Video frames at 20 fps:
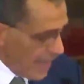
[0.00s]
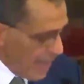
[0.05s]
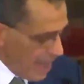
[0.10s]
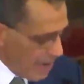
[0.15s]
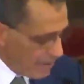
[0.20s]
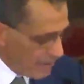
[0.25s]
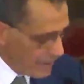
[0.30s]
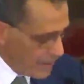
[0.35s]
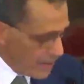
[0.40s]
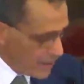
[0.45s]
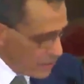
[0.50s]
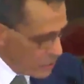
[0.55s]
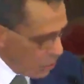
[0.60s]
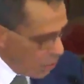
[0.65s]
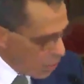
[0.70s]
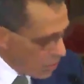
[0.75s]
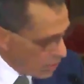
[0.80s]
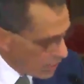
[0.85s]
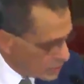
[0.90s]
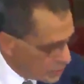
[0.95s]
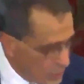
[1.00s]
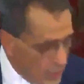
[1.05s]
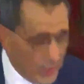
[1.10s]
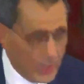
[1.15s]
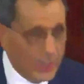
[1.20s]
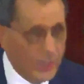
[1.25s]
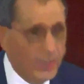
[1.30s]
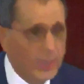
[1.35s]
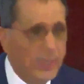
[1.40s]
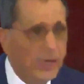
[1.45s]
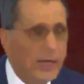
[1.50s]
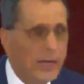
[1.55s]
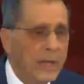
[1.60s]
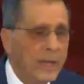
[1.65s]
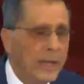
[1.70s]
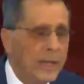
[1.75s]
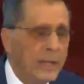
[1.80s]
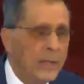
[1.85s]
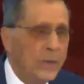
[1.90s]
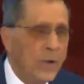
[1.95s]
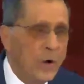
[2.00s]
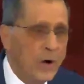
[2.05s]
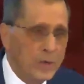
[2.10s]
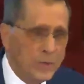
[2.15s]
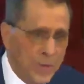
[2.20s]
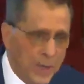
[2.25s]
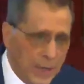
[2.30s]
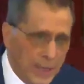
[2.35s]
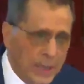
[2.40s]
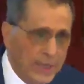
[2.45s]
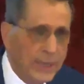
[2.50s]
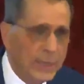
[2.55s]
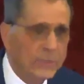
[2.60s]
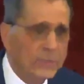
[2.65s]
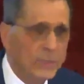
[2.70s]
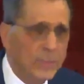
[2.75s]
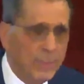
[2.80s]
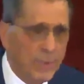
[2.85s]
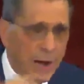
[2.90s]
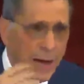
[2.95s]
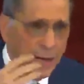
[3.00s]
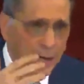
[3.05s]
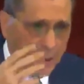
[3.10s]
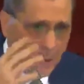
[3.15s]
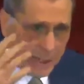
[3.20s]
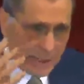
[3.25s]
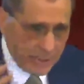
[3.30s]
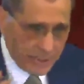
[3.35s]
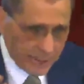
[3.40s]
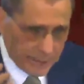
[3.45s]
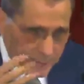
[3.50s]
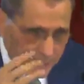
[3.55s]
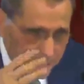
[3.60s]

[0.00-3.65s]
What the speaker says: of noradrenaline. Noradrenaline is the brain,